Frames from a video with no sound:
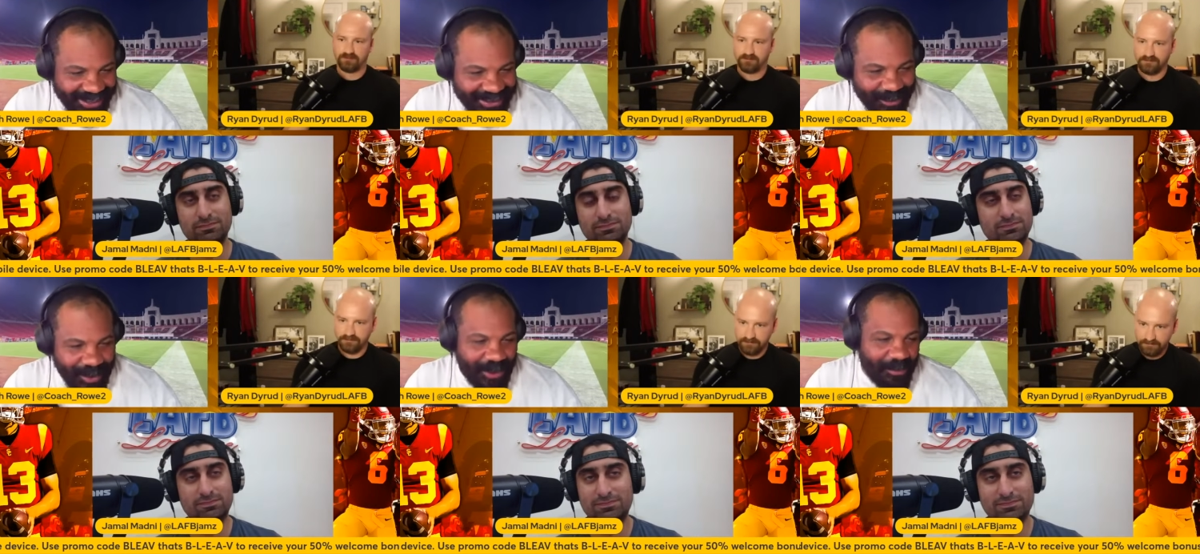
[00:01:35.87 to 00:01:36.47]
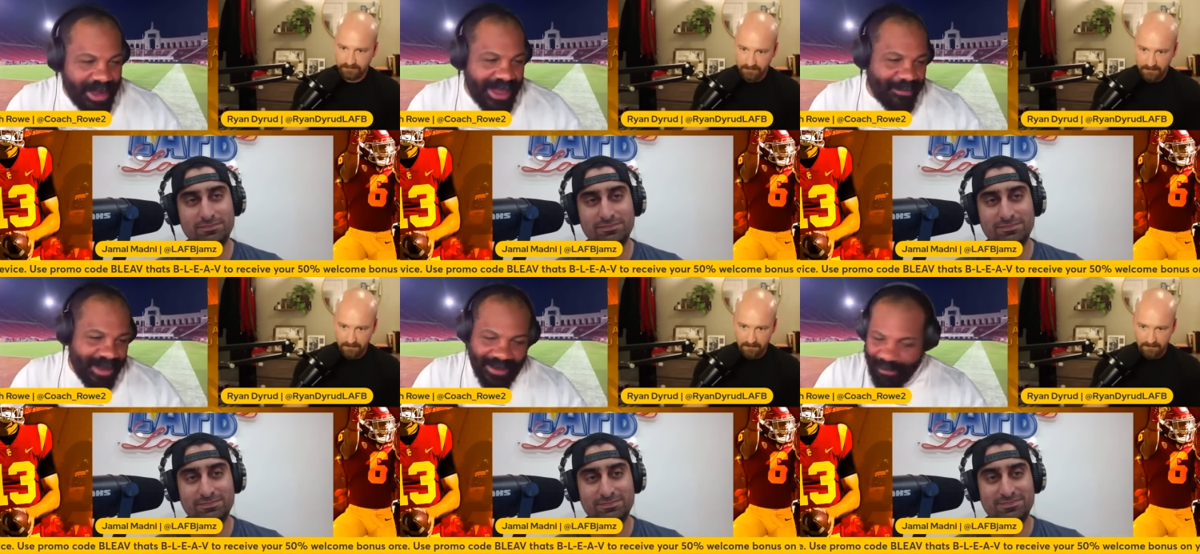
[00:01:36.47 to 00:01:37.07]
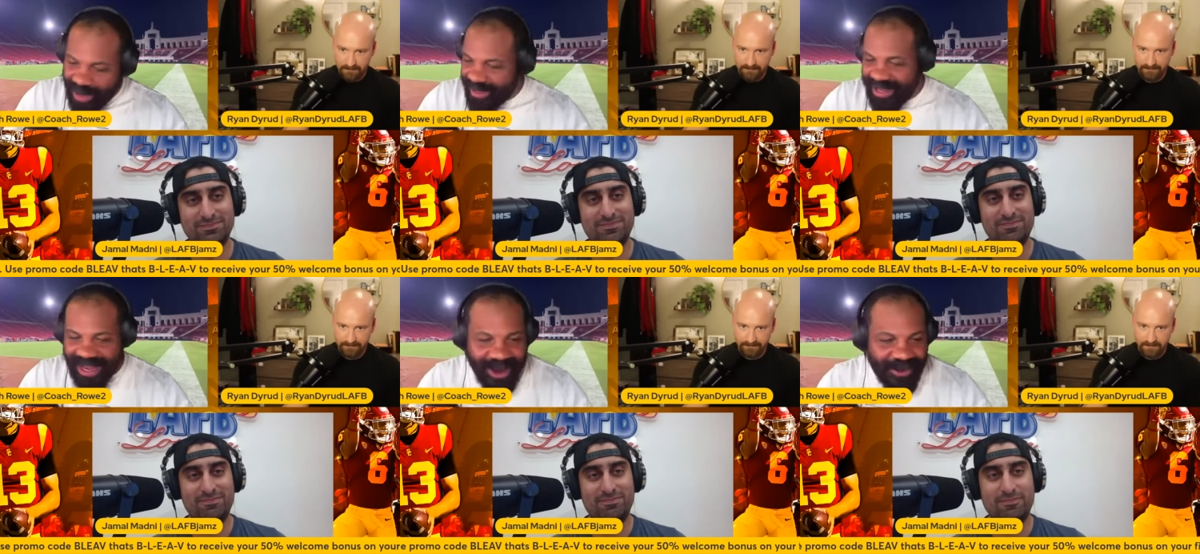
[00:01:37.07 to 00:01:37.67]
Speaker 1: Jamal Madman
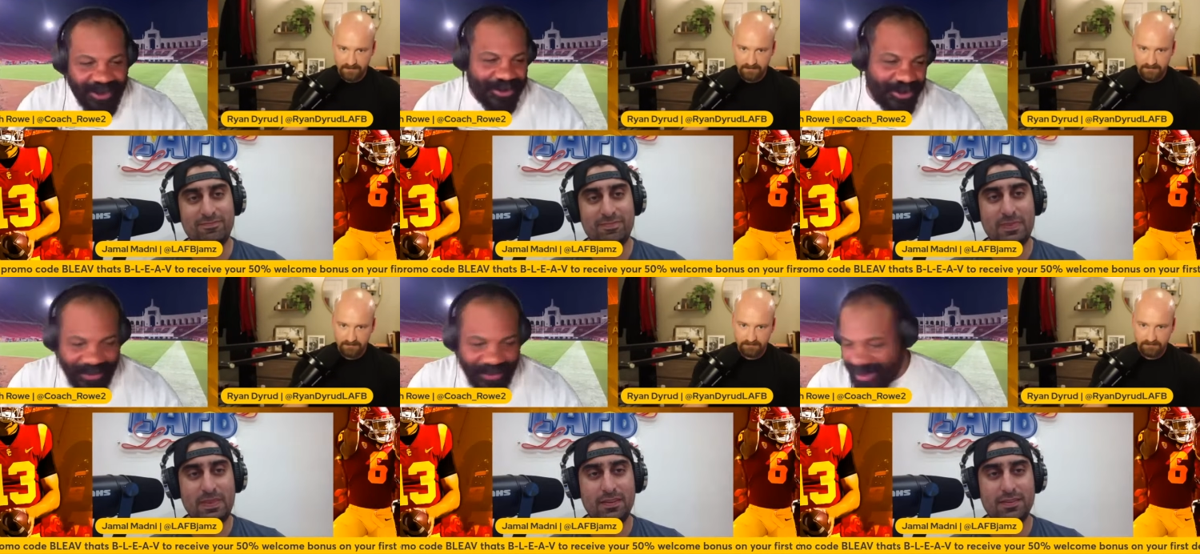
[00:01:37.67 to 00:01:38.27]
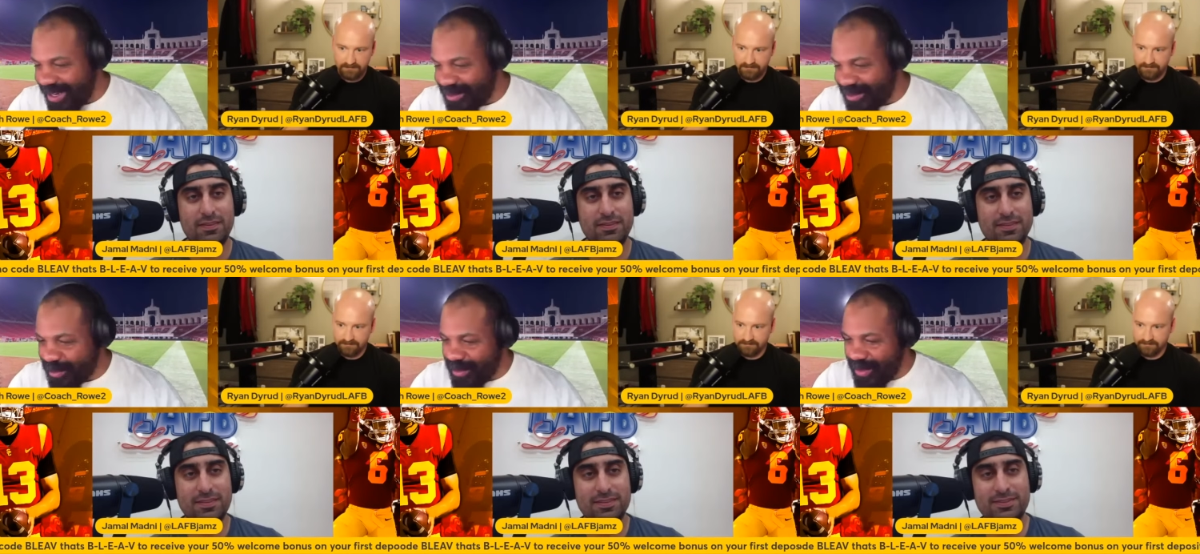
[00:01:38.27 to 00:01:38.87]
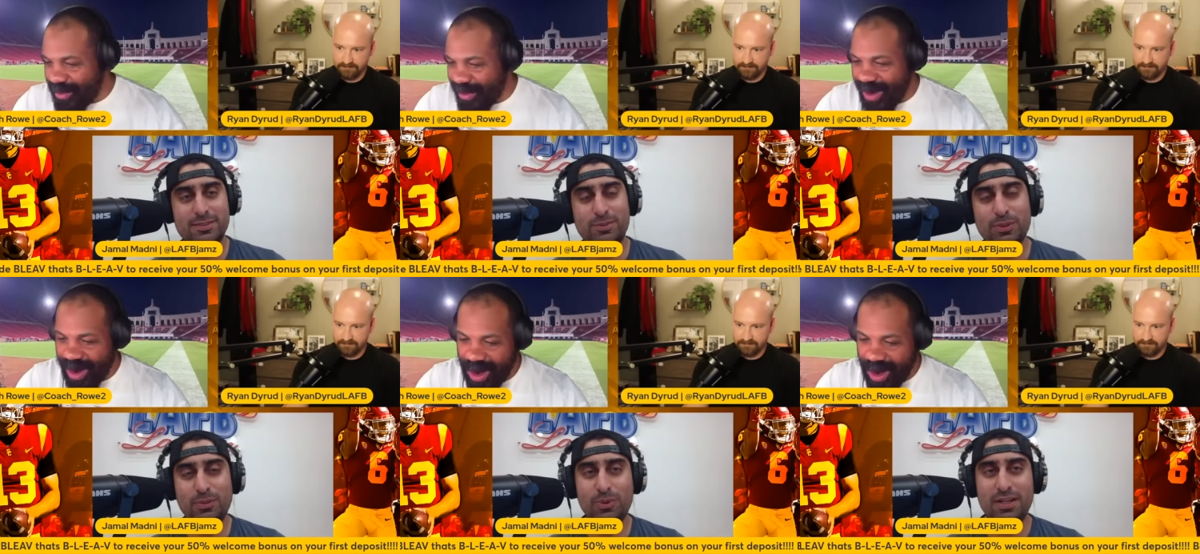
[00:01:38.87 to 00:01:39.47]
Magdy. How are you doing today, Jamal?
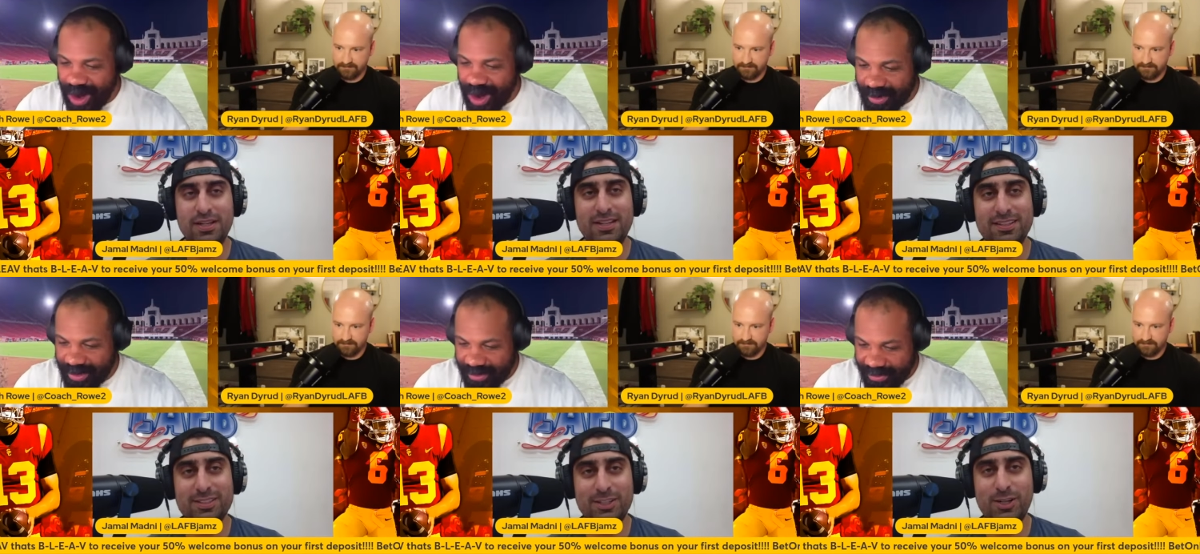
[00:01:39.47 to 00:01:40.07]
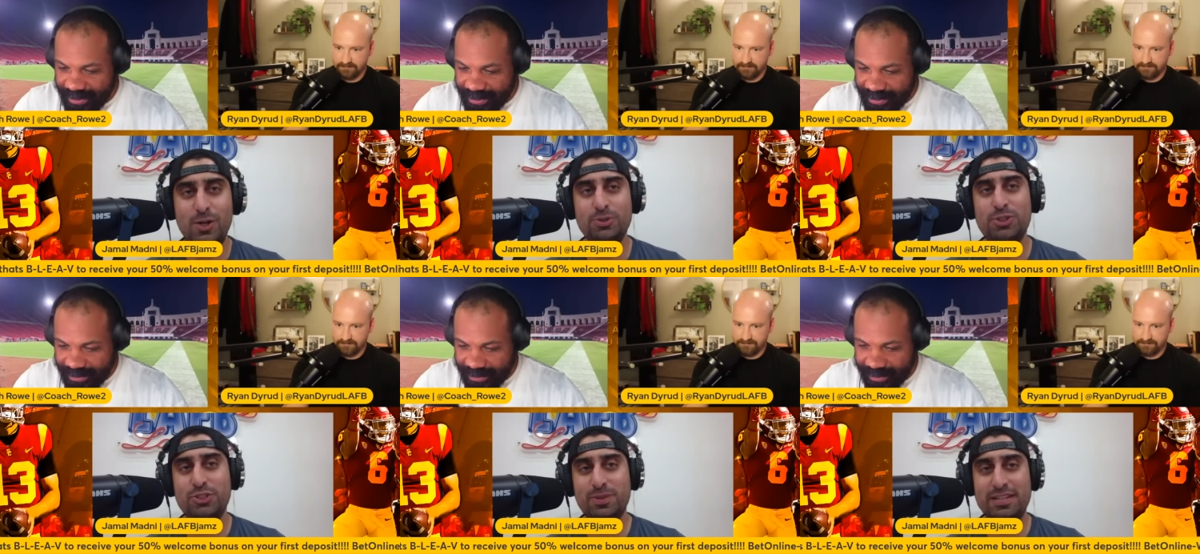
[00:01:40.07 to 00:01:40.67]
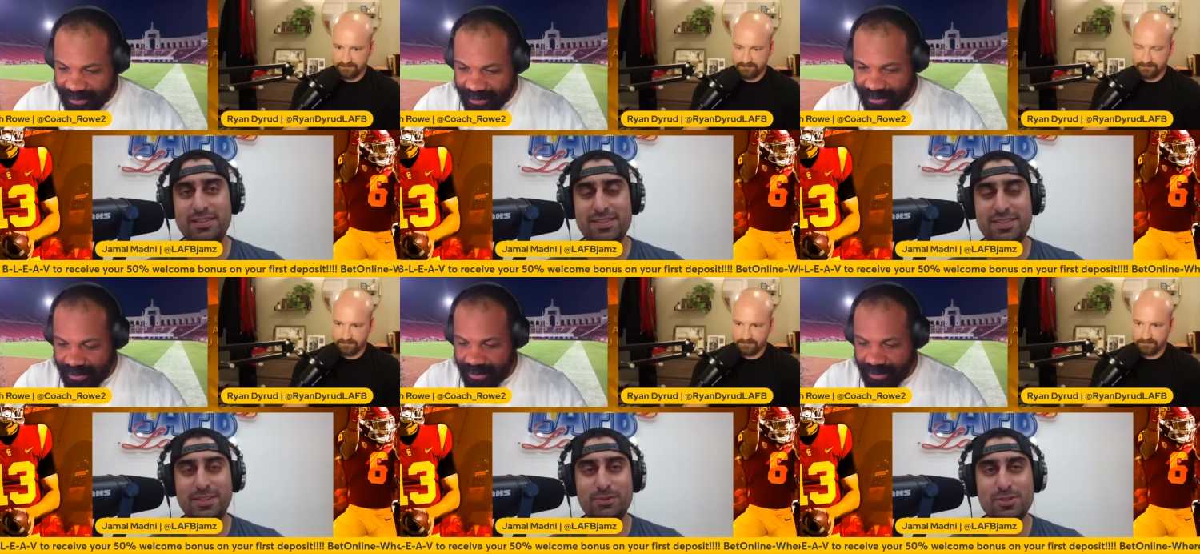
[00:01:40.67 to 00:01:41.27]
Speaker 2: Doing well, coach. Great to
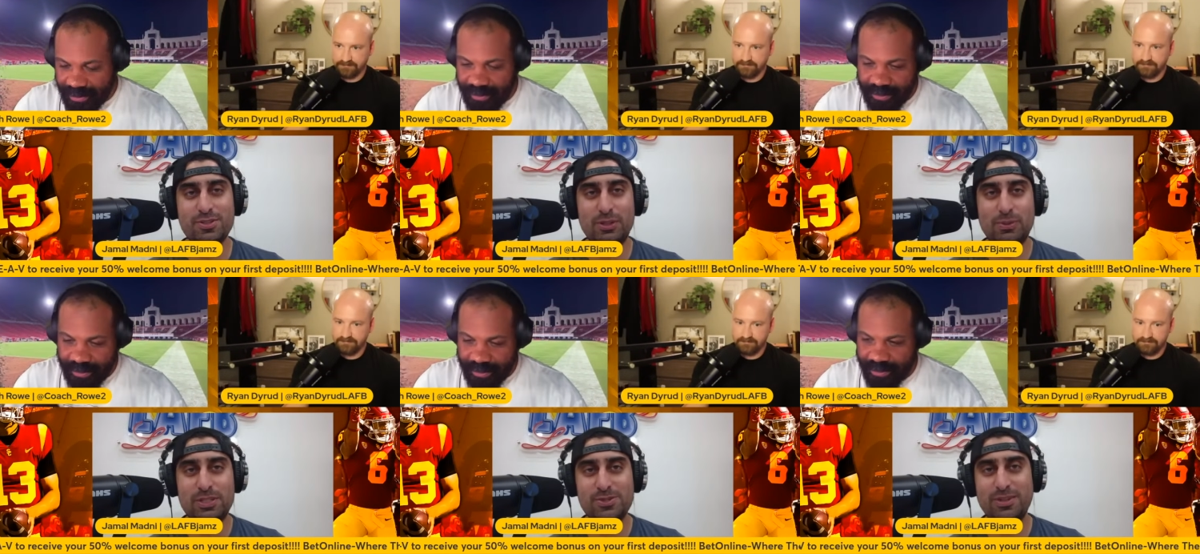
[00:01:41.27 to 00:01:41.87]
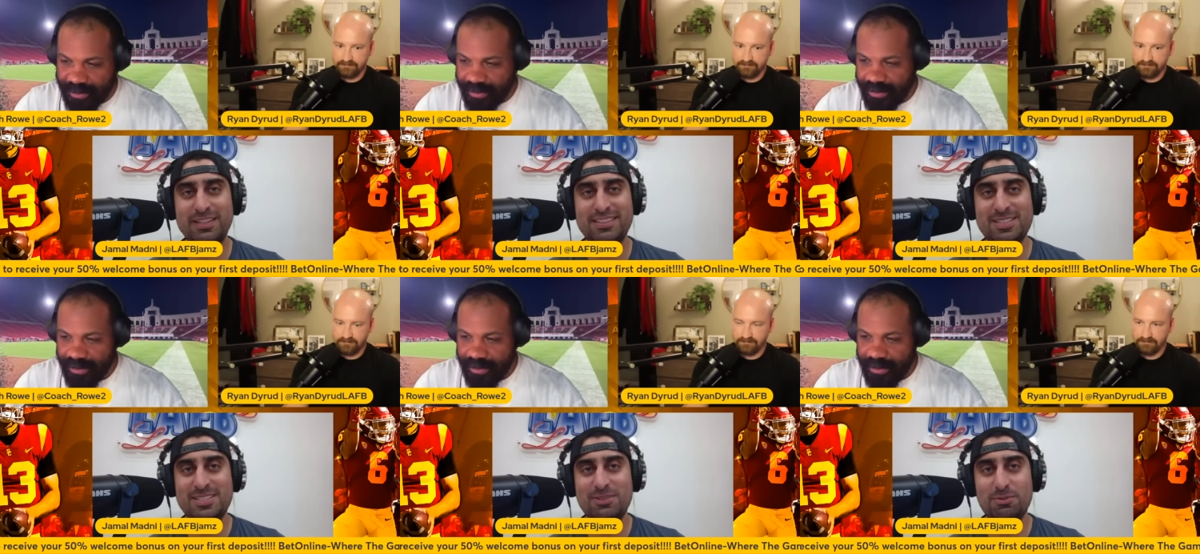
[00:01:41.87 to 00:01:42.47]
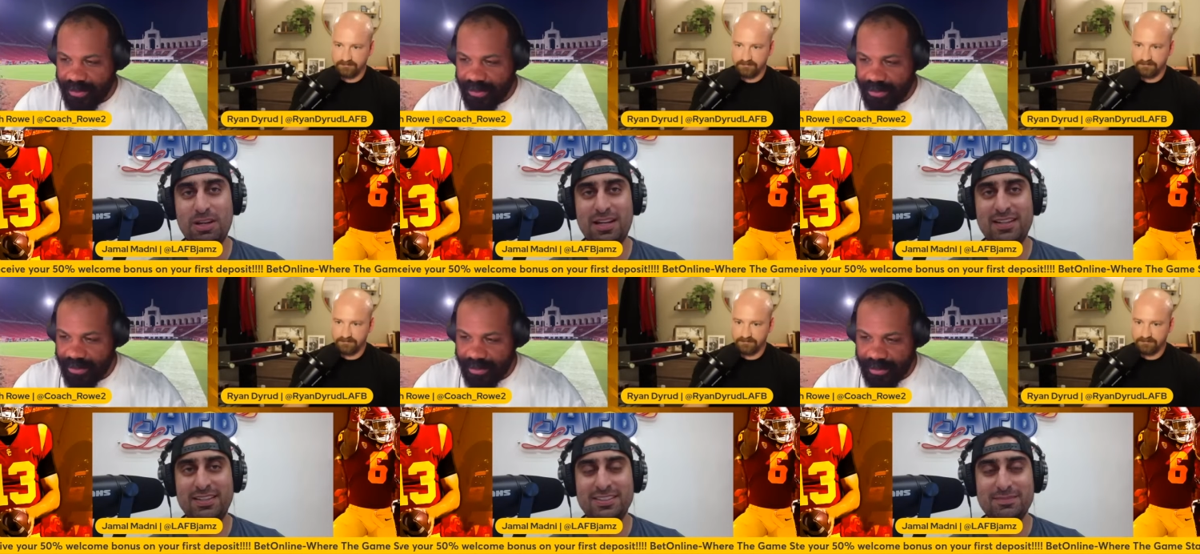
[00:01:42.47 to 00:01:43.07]
see you as always. Great to see
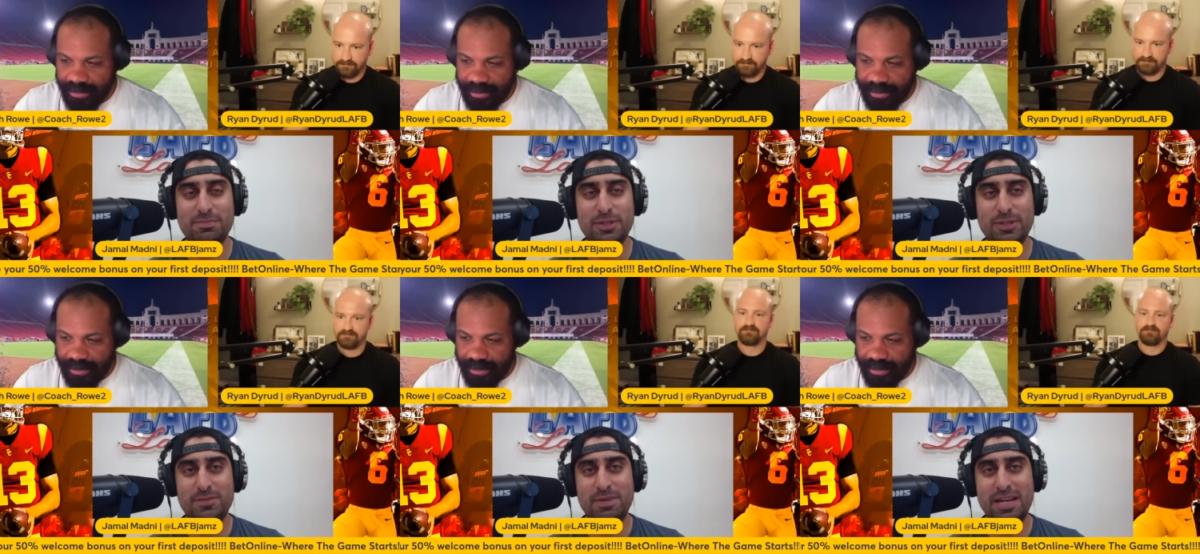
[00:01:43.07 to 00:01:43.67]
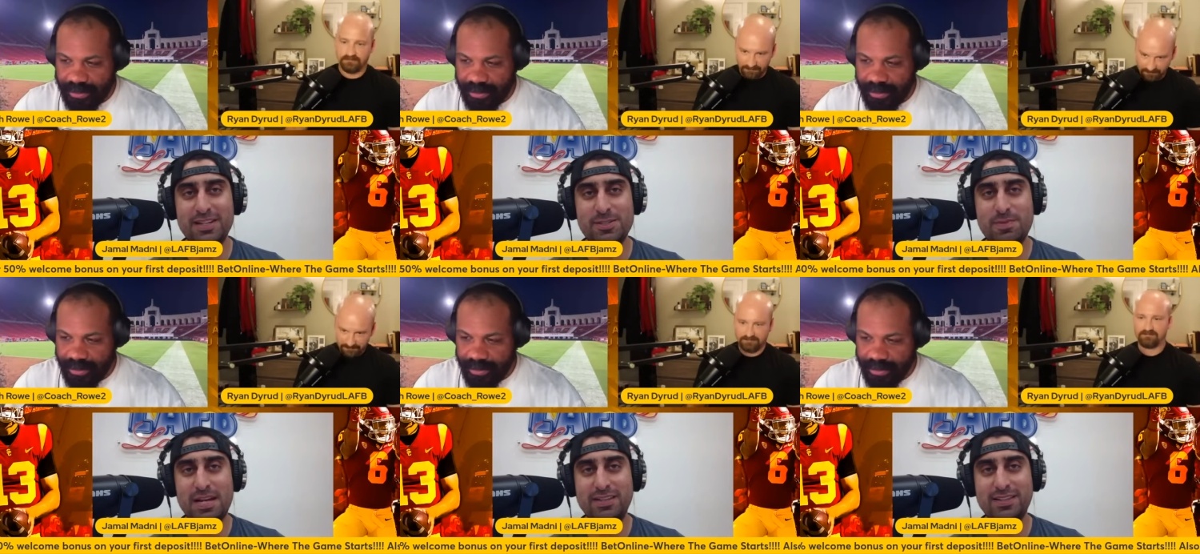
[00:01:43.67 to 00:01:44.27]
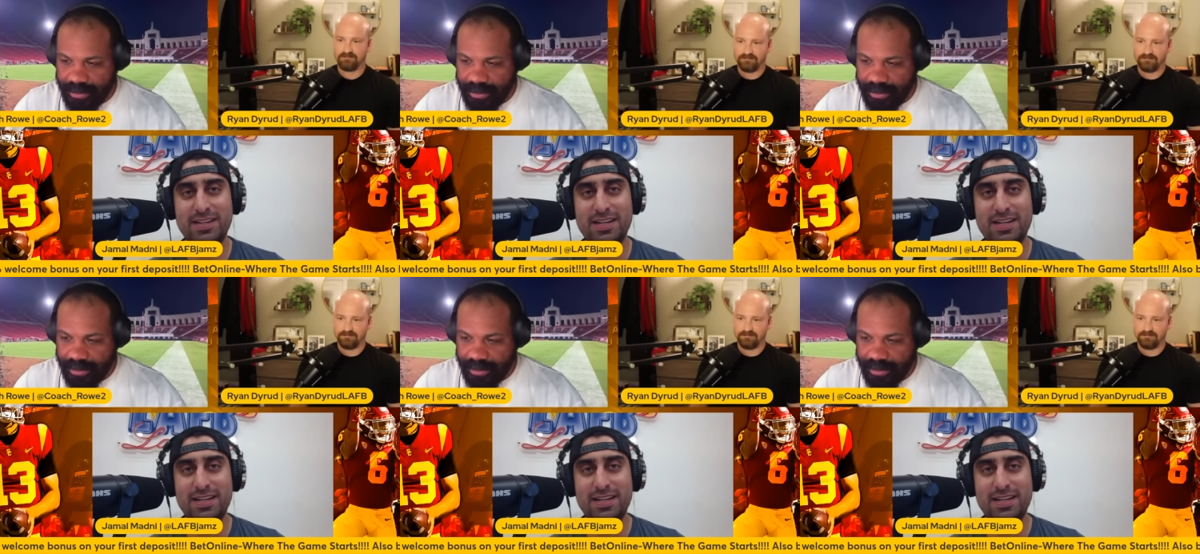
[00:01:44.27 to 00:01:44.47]
Rye, Bearded Bandits back in the